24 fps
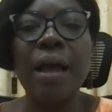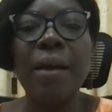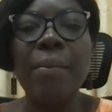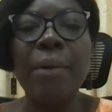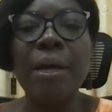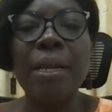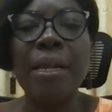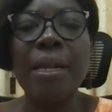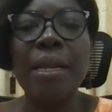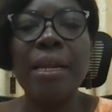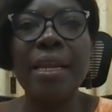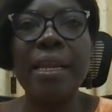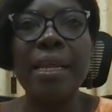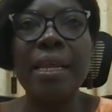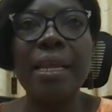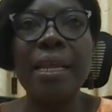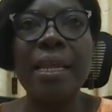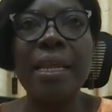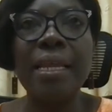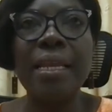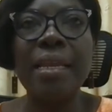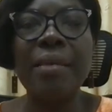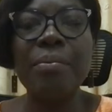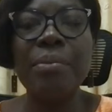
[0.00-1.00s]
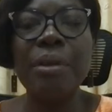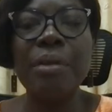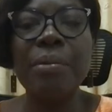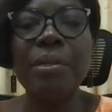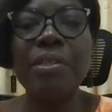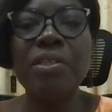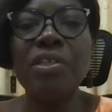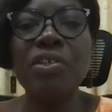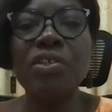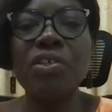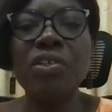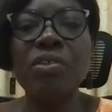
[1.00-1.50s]
But in
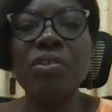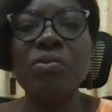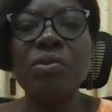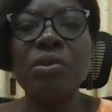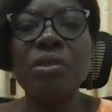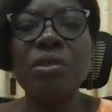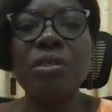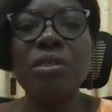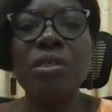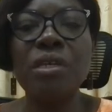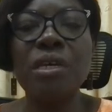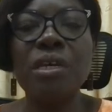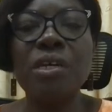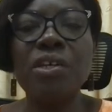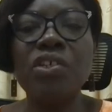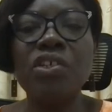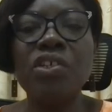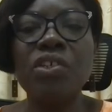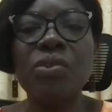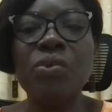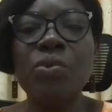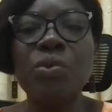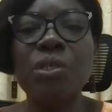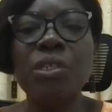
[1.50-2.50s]
implementation research,